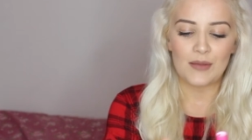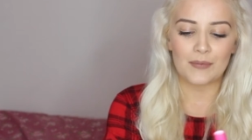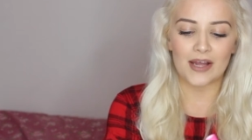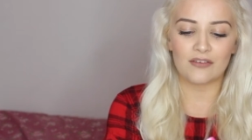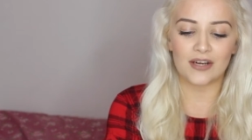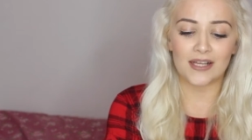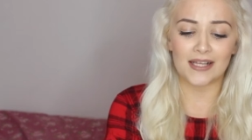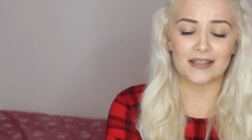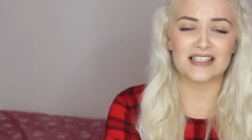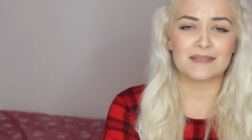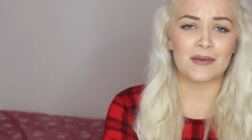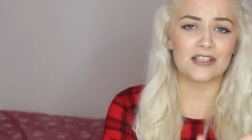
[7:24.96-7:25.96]
But I really like
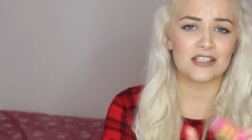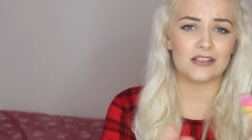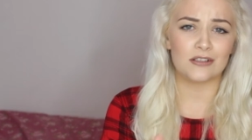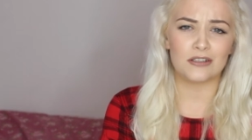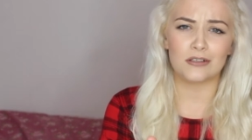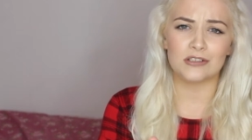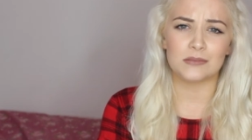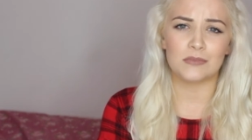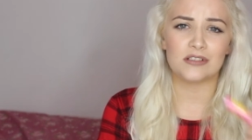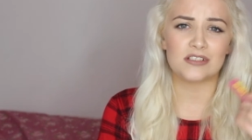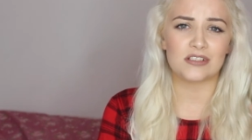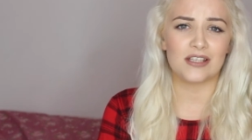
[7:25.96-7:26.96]
this, especially in the colder
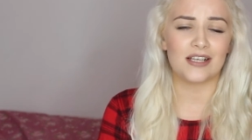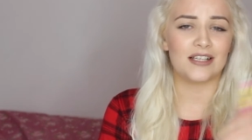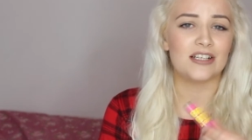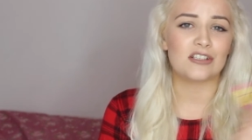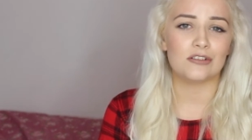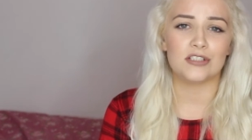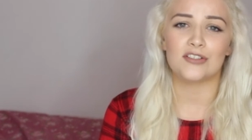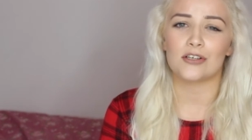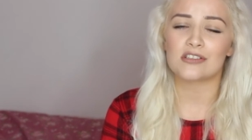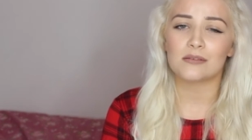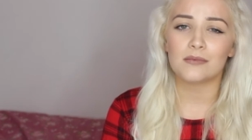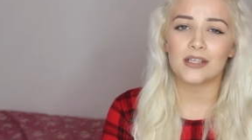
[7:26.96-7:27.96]
months, and at least you know you've
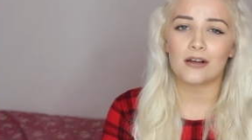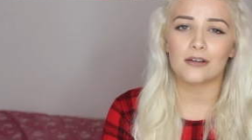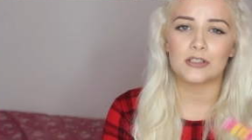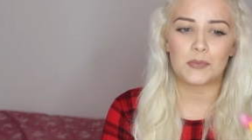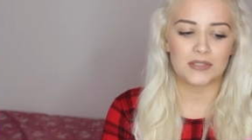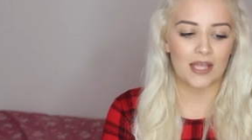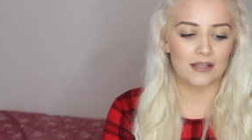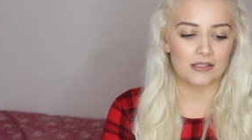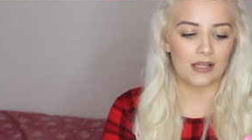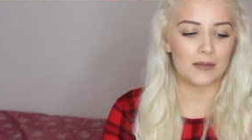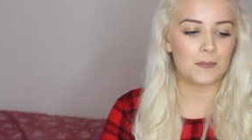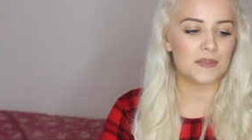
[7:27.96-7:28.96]
got something on to protect
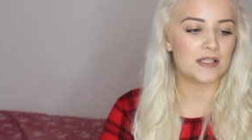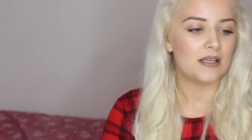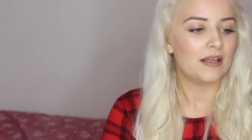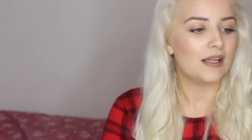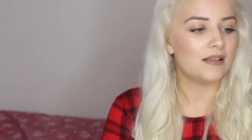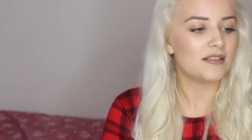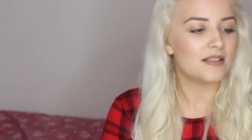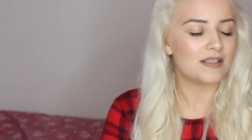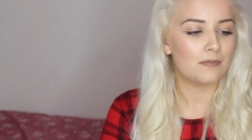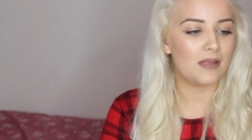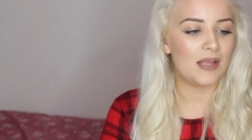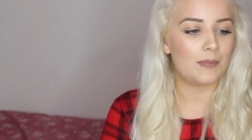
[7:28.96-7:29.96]
your lips. And this is
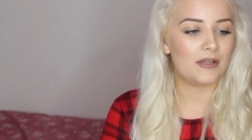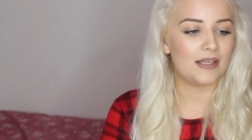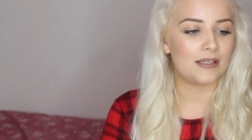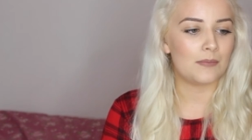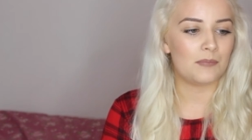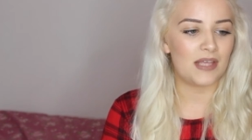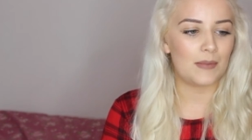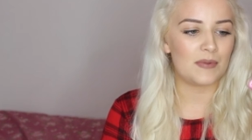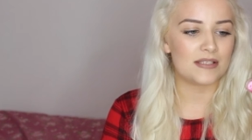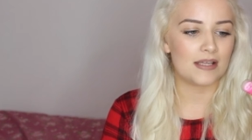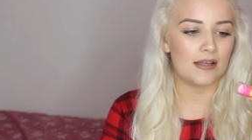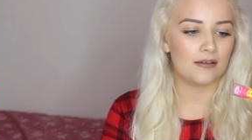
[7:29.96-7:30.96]
the Maybelline Baby
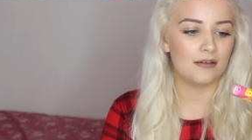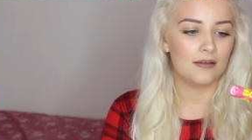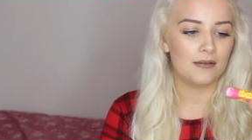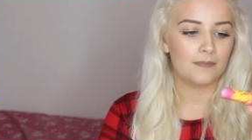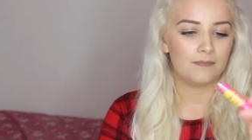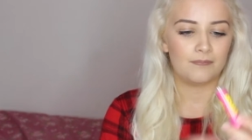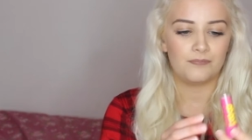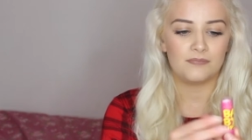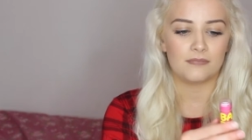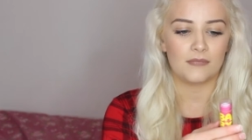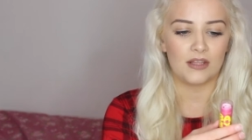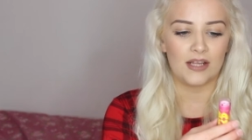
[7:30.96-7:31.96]
Skin.
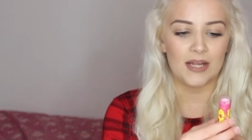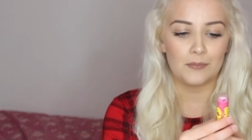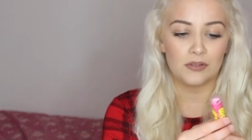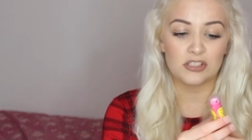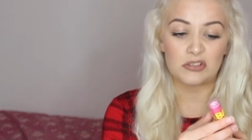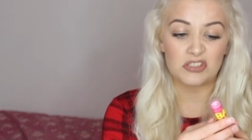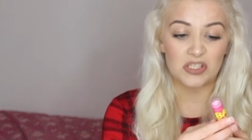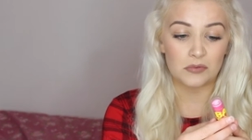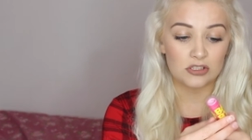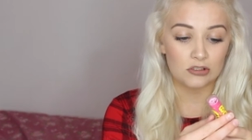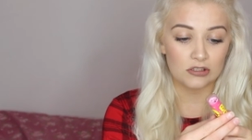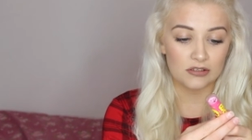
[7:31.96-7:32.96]
I'm not too sure
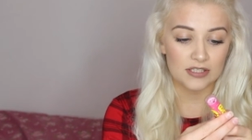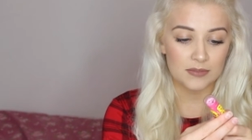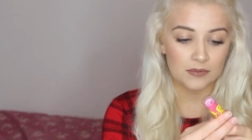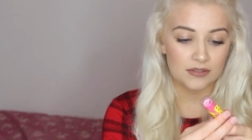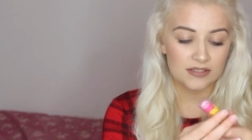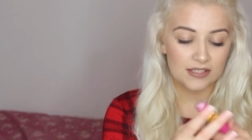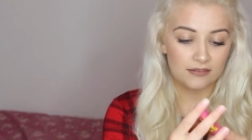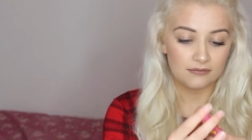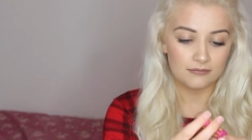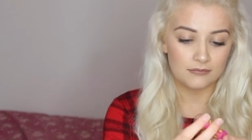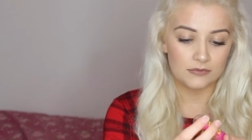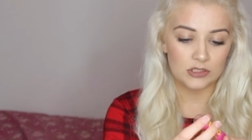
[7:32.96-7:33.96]
which colour this one's in,
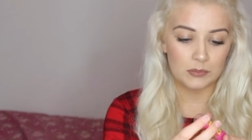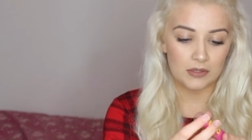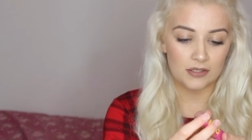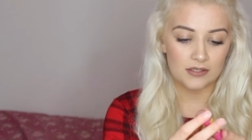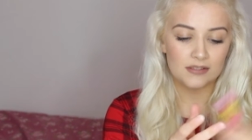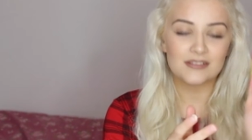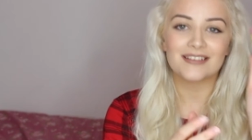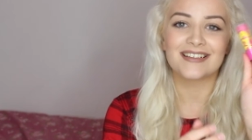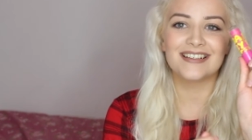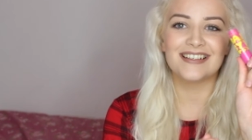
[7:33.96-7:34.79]
to be honest.